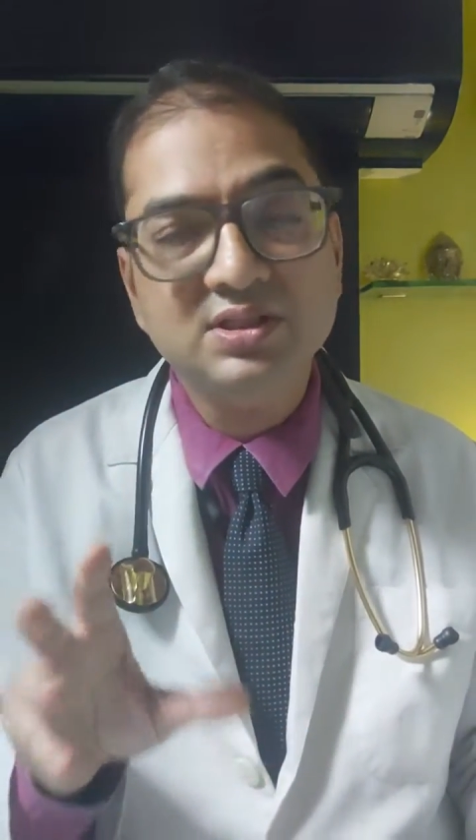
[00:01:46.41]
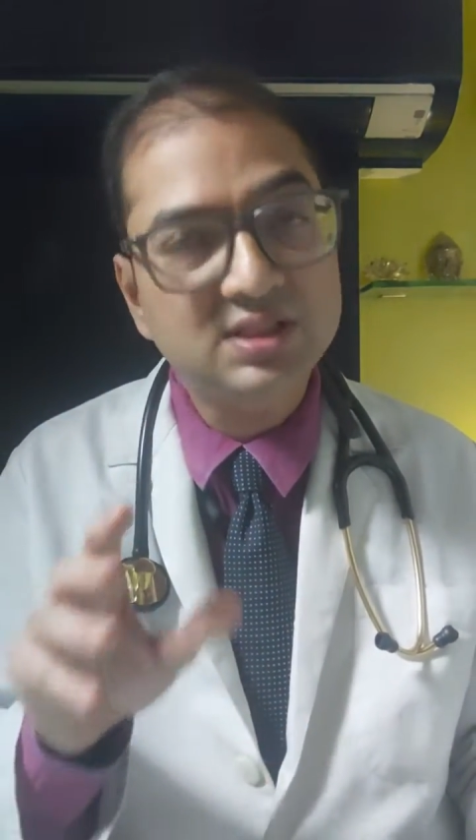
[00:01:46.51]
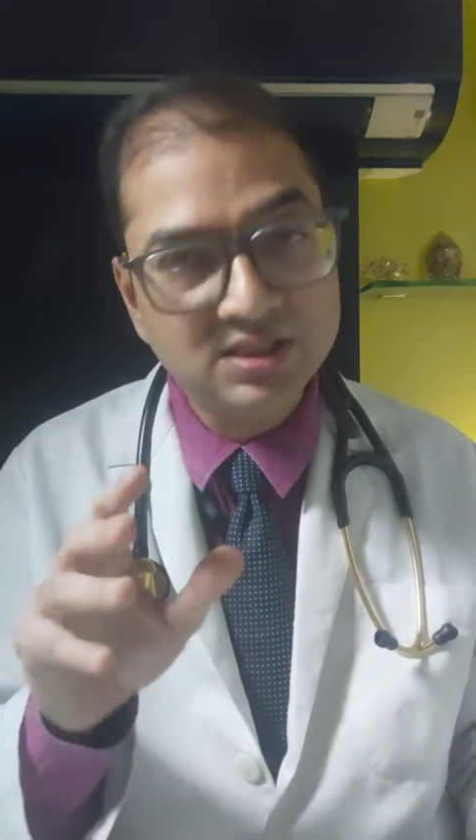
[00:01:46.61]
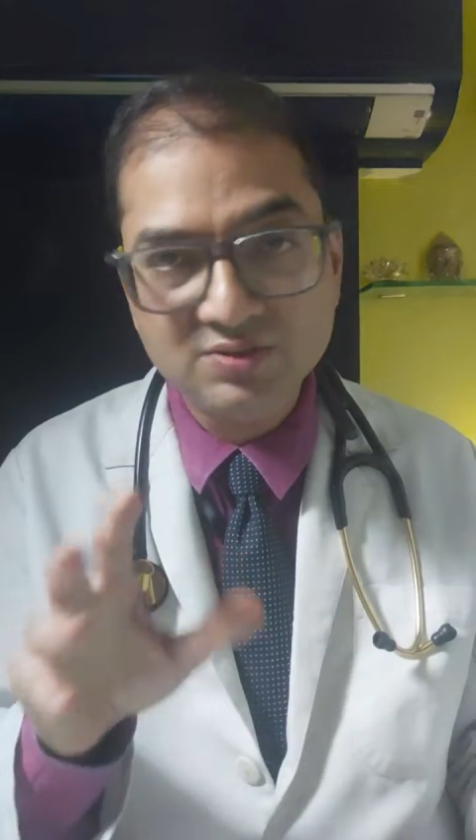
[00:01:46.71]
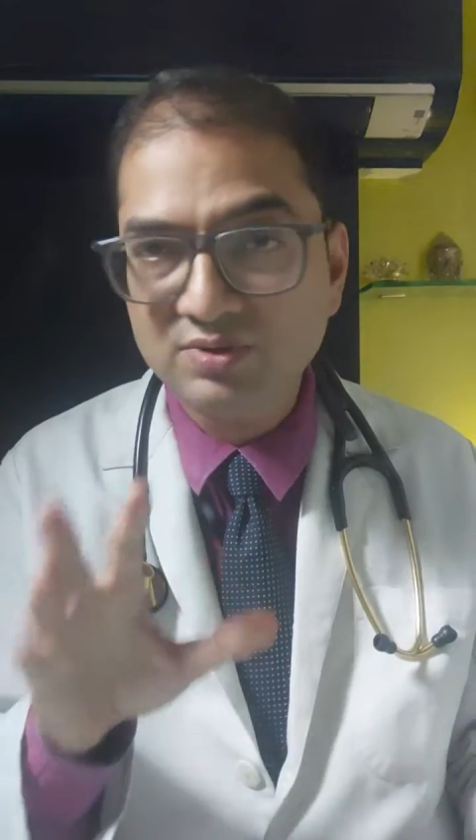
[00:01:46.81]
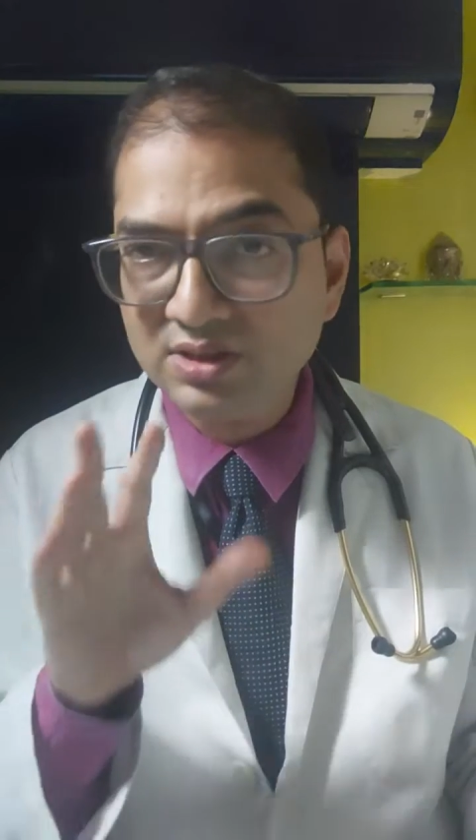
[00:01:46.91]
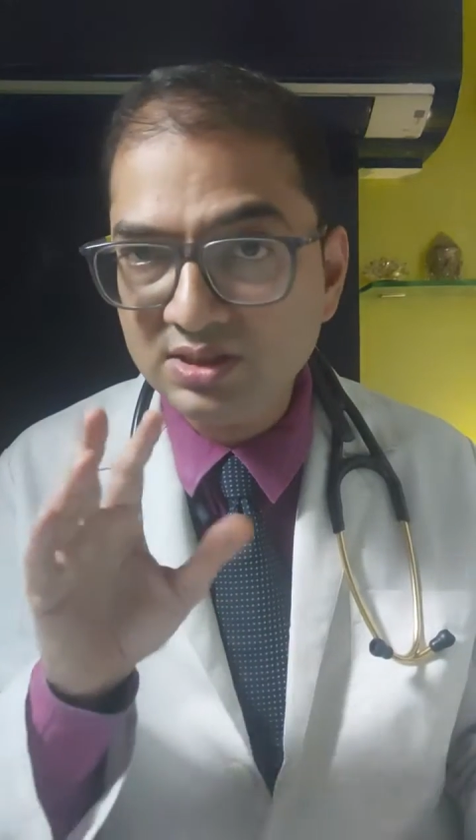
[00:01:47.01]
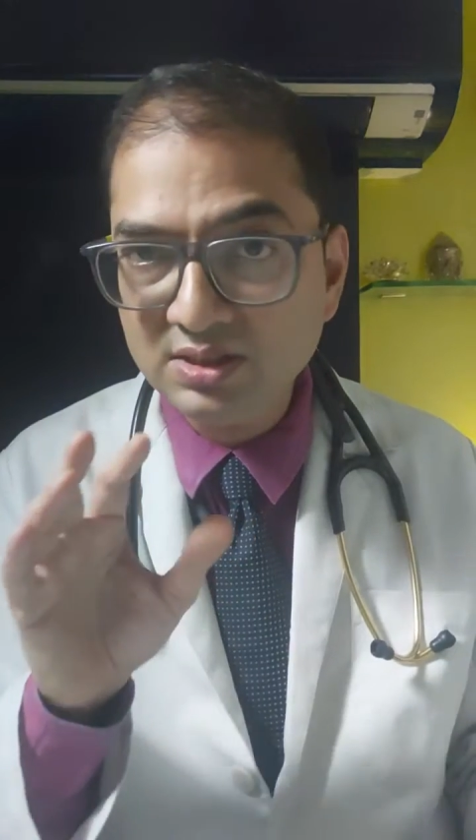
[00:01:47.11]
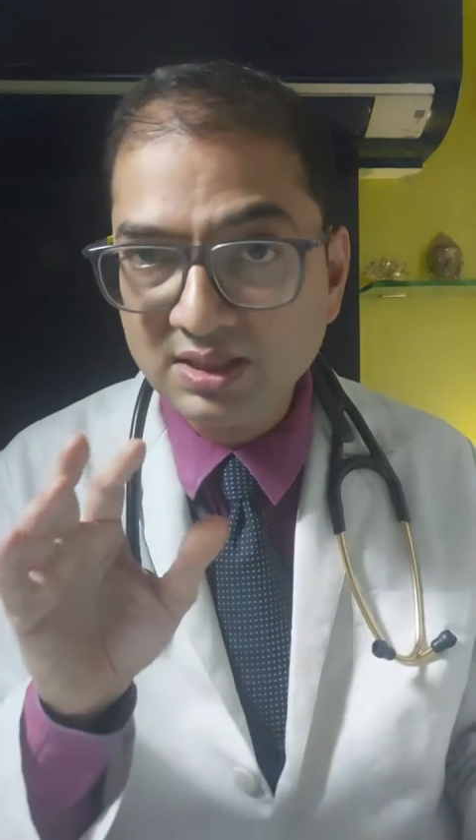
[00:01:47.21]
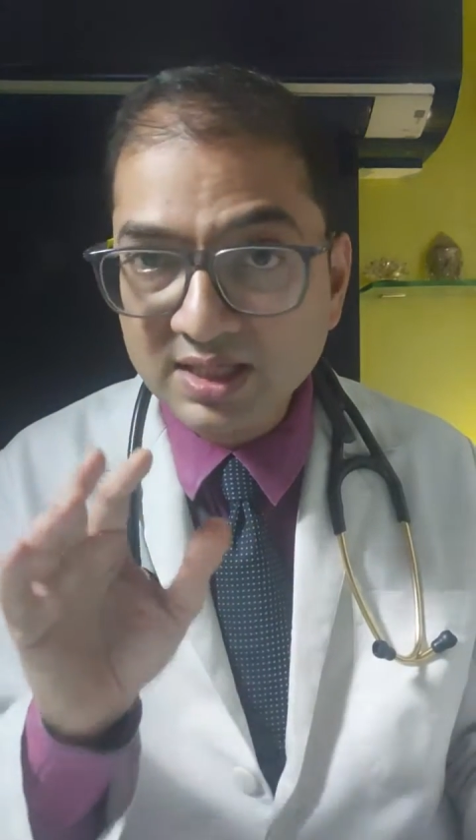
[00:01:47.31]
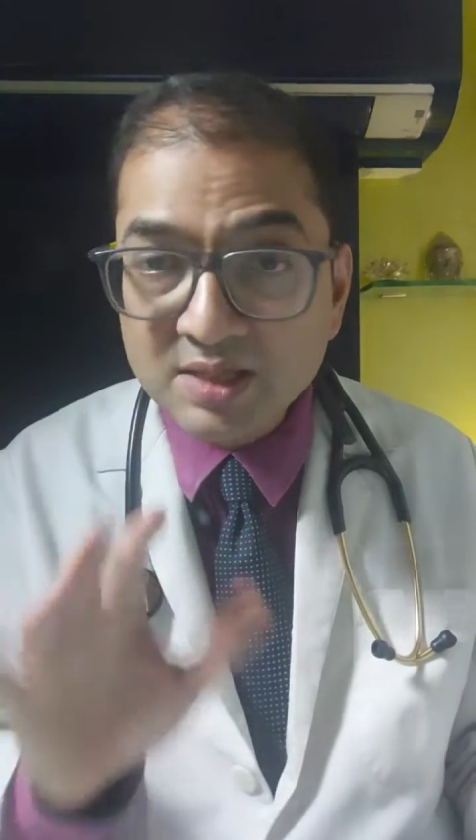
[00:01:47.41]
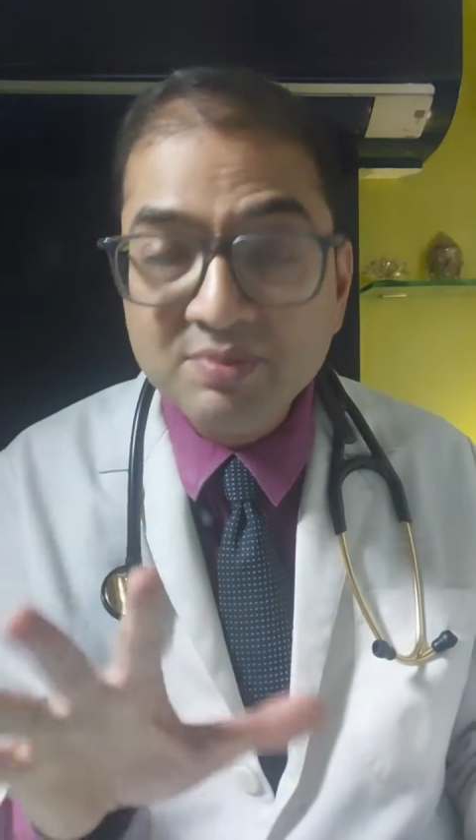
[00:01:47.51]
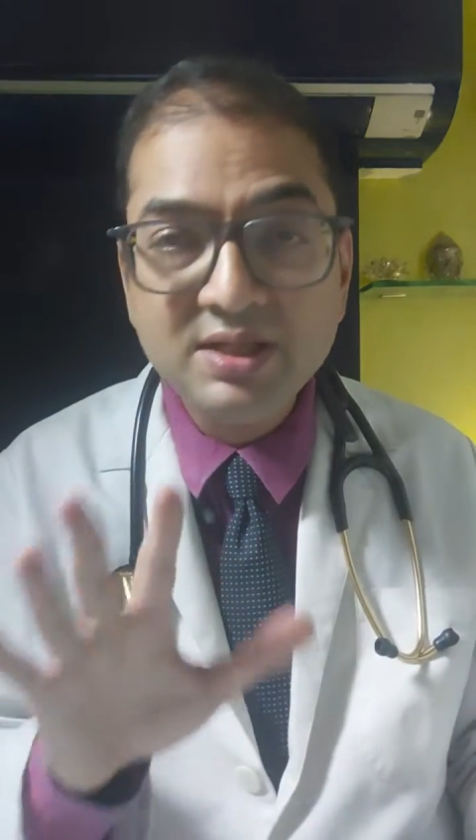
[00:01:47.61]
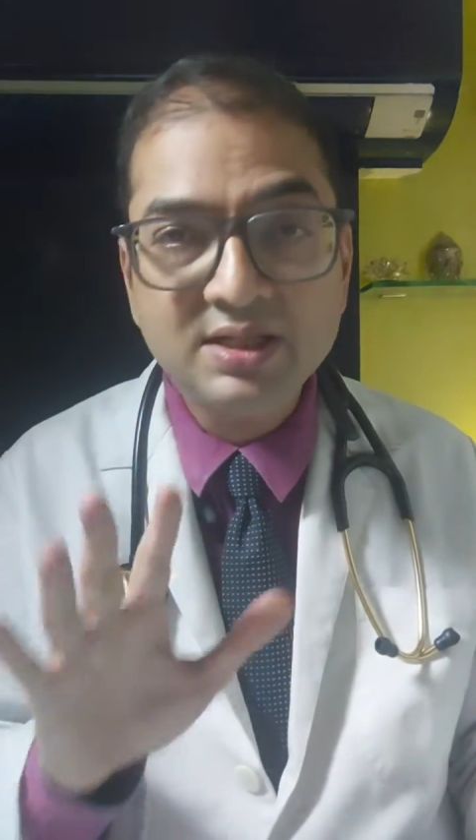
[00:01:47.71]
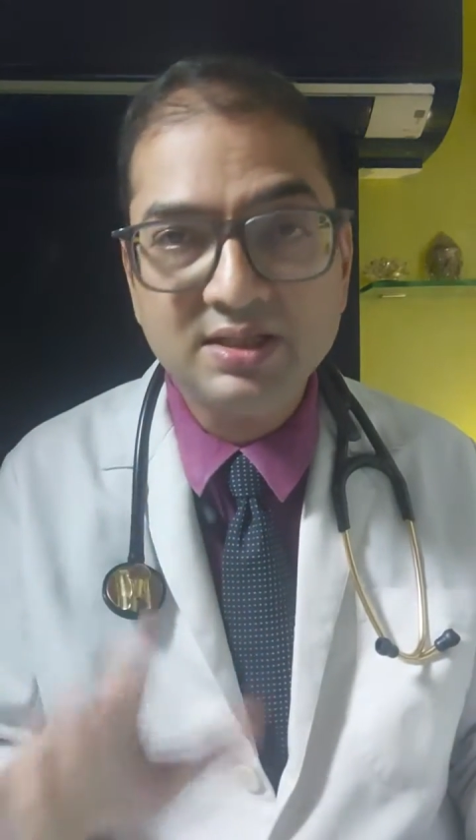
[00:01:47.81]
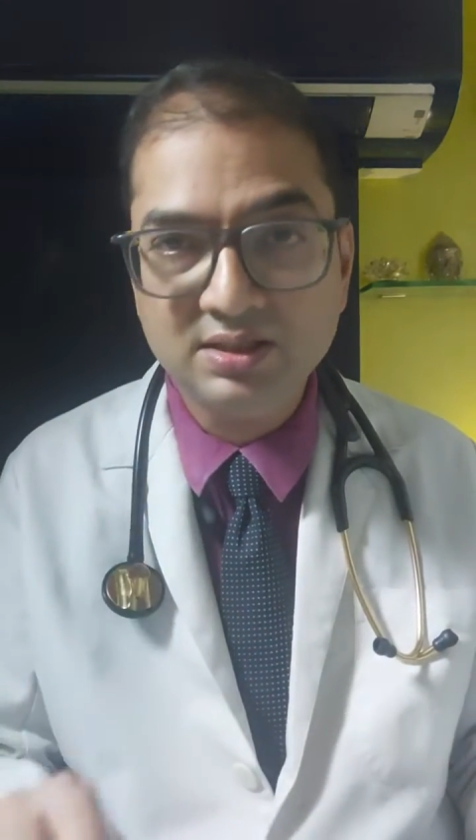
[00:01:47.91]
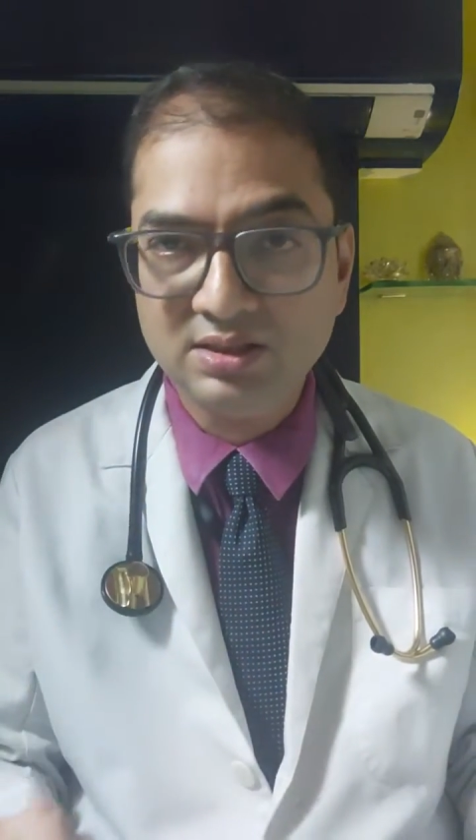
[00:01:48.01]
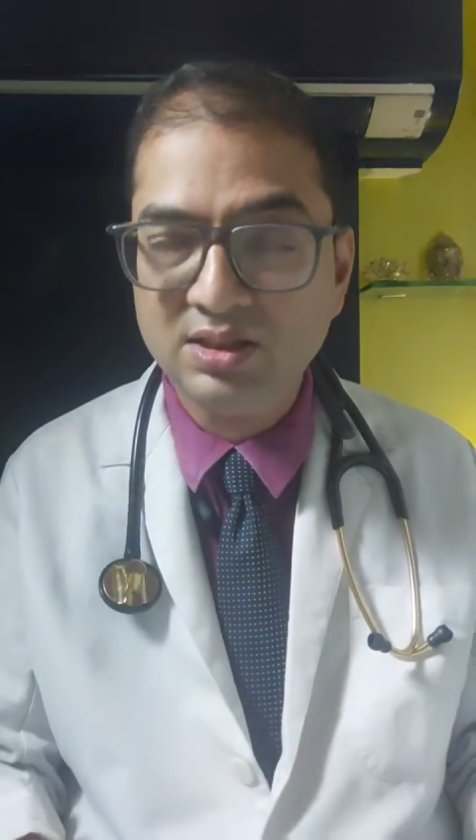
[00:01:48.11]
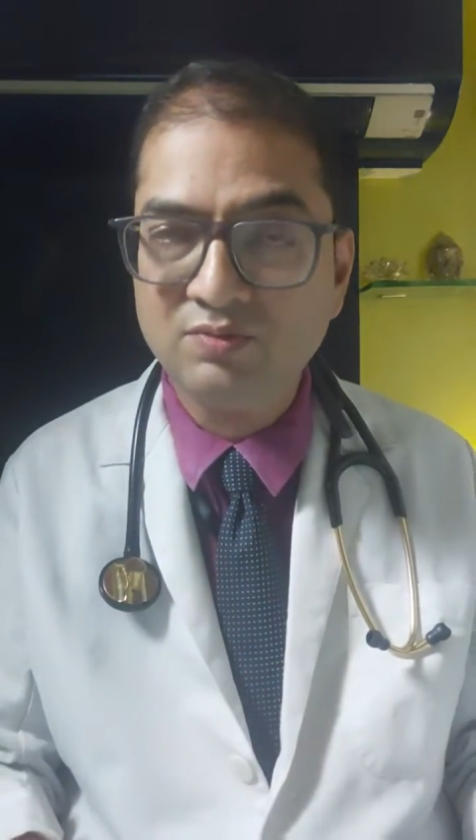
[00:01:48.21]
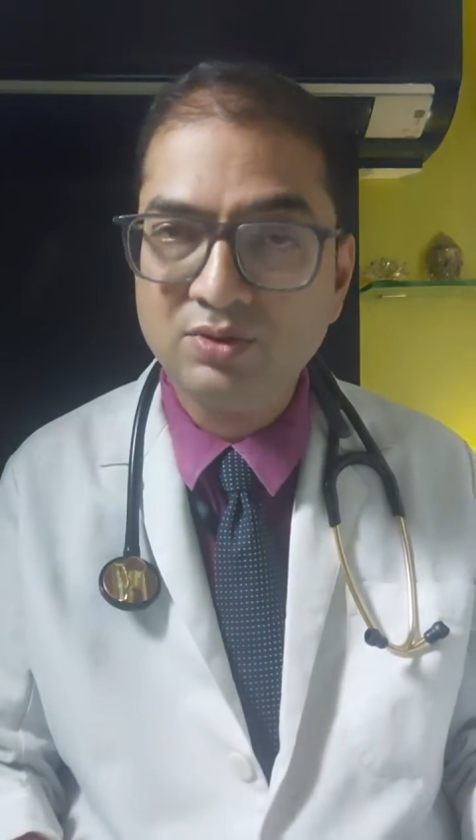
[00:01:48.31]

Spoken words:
That is what is recommended in our